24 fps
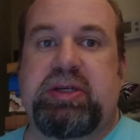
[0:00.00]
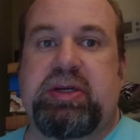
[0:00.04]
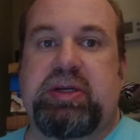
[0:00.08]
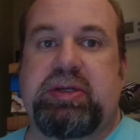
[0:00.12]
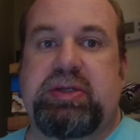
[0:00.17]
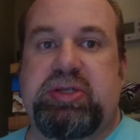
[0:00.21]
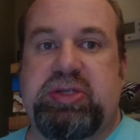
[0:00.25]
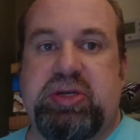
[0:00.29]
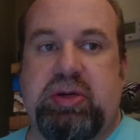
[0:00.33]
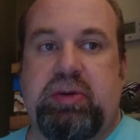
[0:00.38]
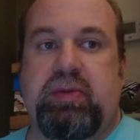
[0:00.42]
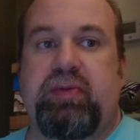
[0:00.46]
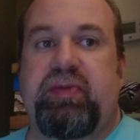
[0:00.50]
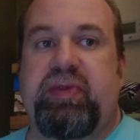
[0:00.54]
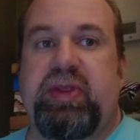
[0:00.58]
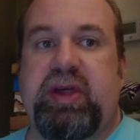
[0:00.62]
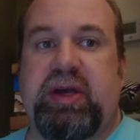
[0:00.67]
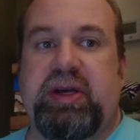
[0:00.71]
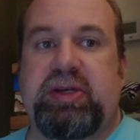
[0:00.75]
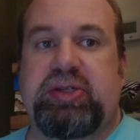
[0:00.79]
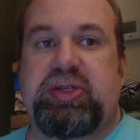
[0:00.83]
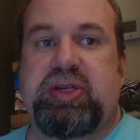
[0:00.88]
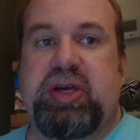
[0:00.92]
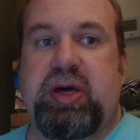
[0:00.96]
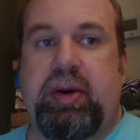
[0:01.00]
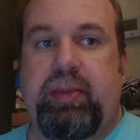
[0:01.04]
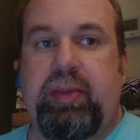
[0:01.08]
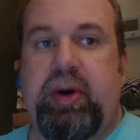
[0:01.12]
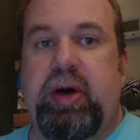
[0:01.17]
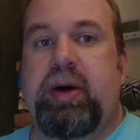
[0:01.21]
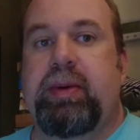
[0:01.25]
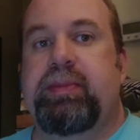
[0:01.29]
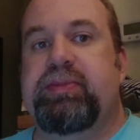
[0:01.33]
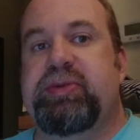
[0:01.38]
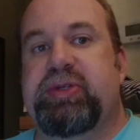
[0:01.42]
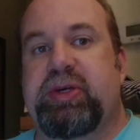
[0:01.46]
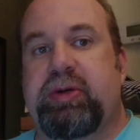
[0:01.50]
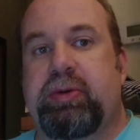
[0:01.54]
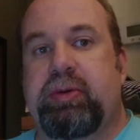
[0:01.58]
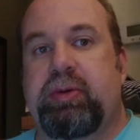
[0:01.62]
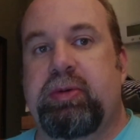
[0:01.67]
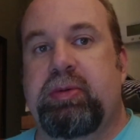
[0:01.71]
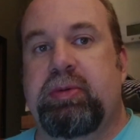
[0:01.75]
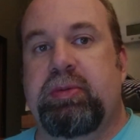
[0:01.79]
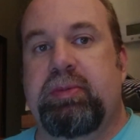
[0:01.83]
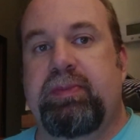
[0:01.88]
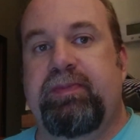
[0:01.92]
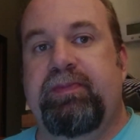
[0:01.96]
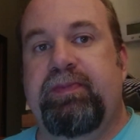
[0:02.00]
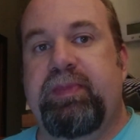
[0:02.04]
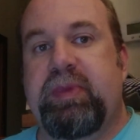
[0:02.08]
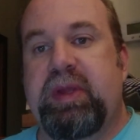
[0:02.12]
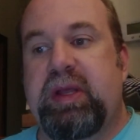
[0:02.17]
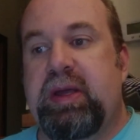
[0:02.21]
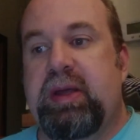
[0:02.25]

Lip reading: because certain things come up, certain